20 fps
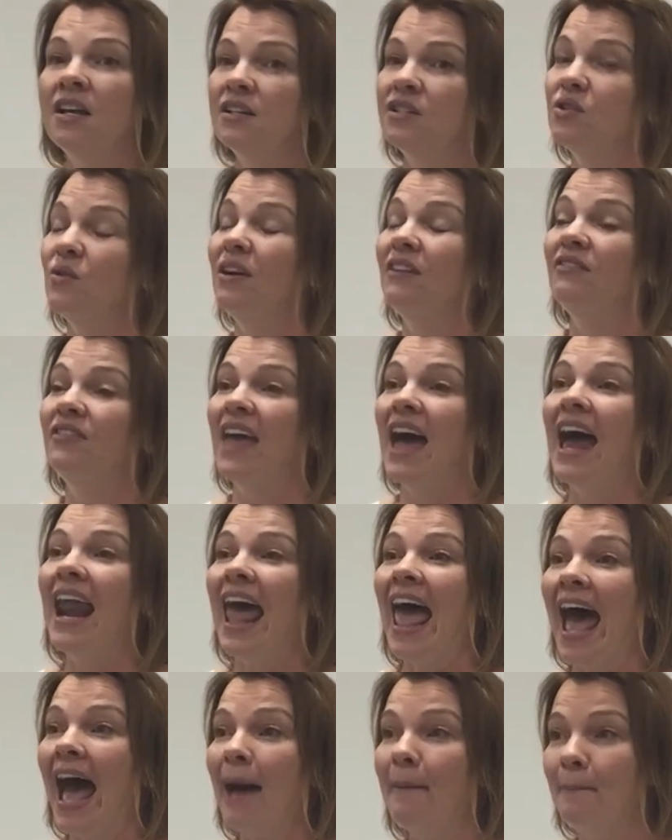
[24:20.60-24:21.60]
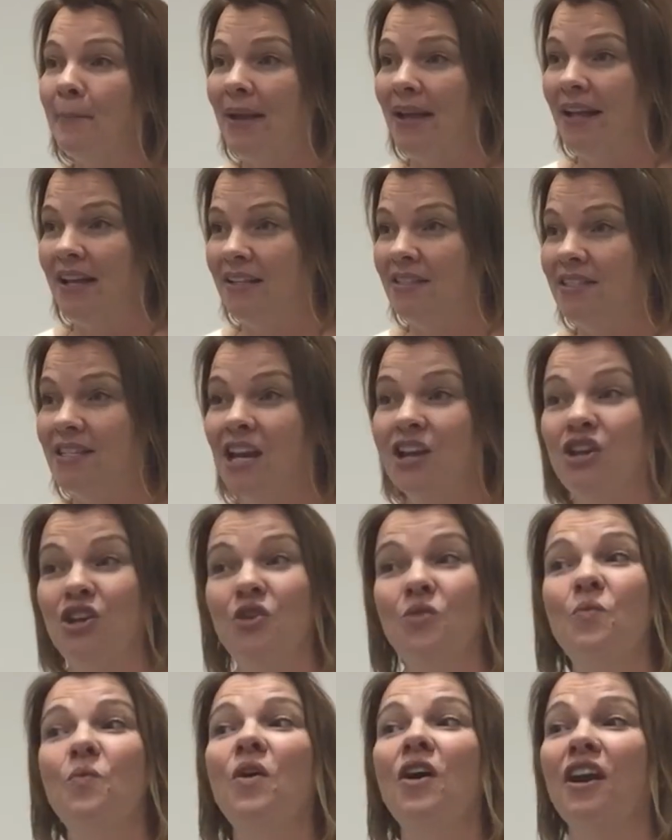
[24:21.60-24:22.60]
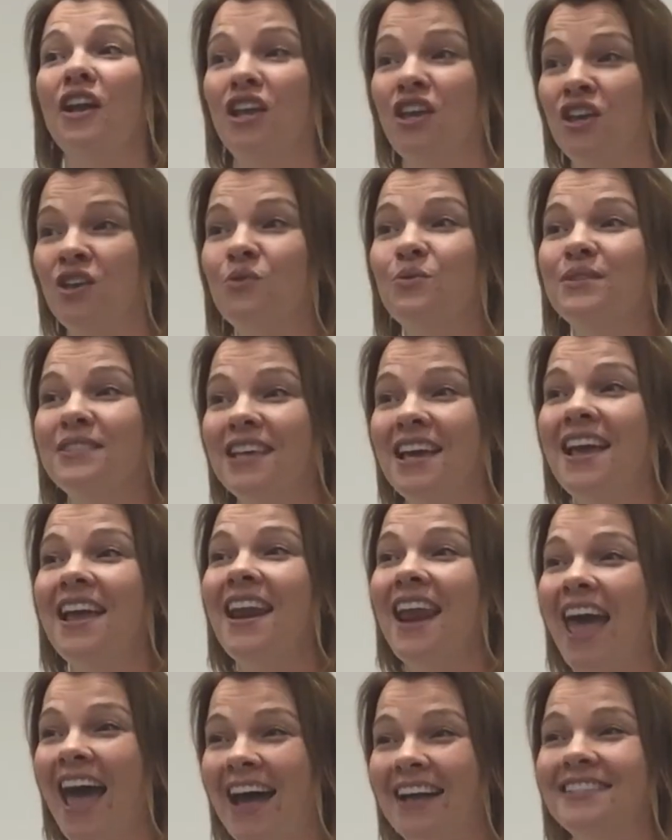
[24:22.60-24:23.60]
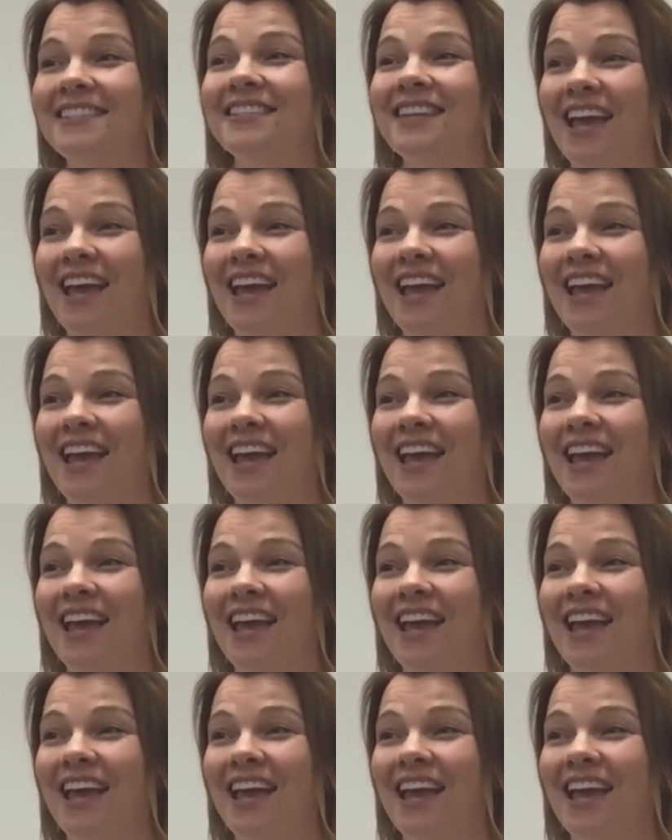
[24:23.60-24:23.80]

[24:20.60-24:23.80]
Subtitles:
So if that happens and you want to use it as